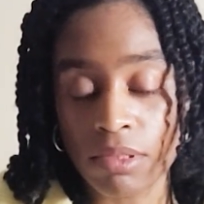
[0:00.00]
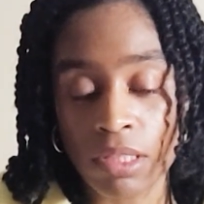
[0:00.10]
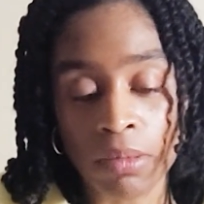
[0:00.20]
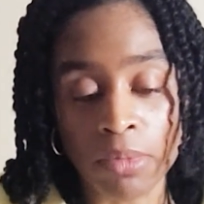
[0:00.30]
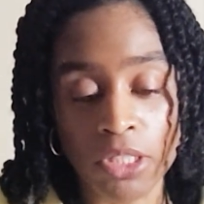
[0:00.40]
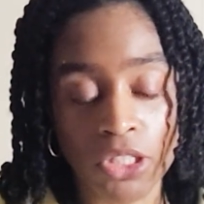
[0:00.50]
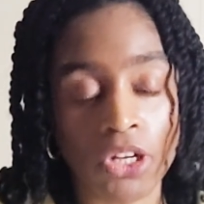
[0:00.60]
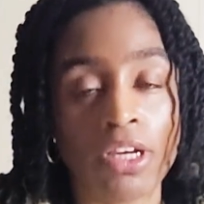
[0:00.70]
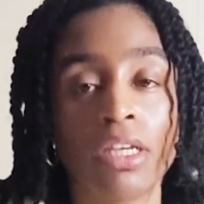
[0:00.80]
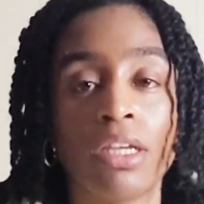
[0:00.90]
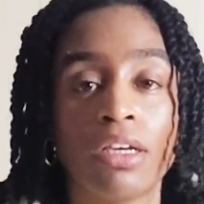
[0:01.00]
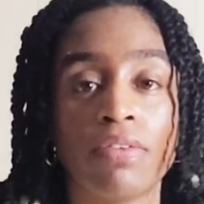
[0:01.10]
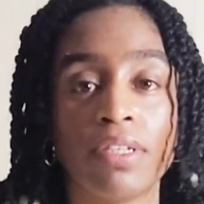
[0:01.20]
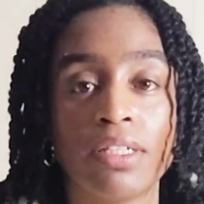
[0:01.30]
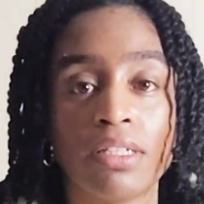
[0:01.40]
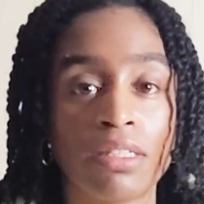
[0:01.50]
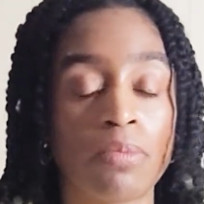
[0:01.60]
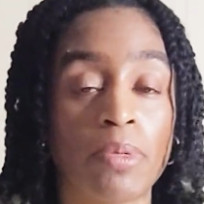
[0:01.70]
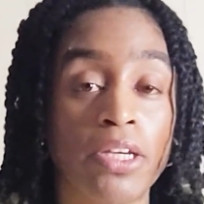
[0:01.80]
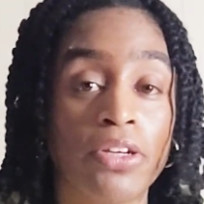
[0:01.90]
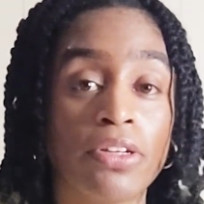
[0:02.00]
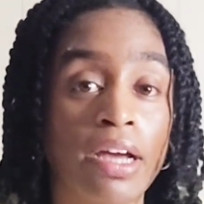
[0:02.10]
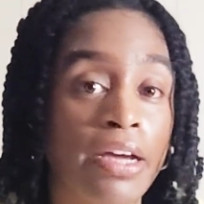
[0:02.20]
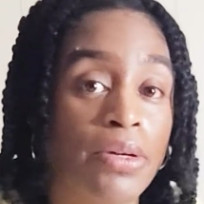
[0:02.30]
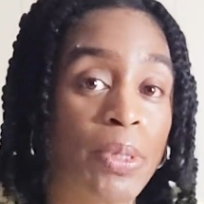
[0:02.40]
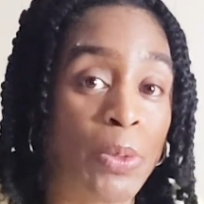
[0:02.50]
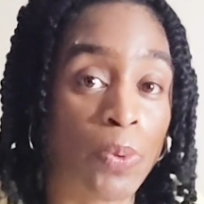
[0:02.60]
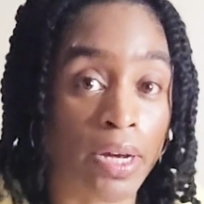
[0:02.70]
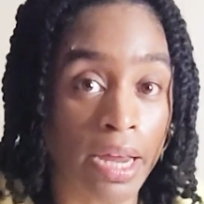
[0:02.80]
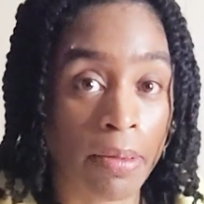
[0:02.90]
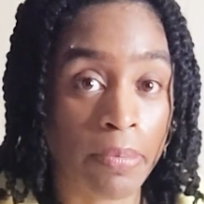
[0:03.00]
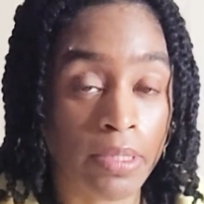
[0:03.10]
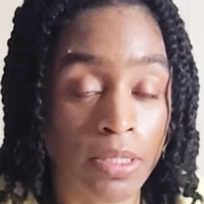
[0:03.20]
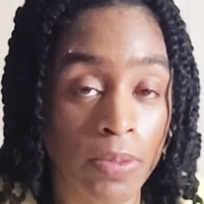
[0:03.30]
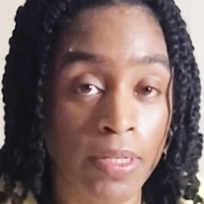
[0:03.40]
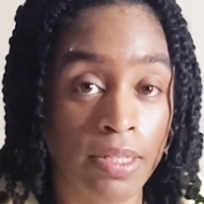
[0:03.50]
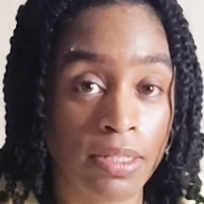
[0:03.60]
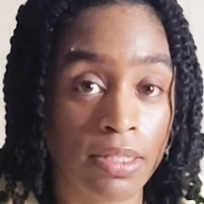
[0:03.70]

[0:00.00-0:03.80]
the majority of it disappeared. I don't know what happened to it.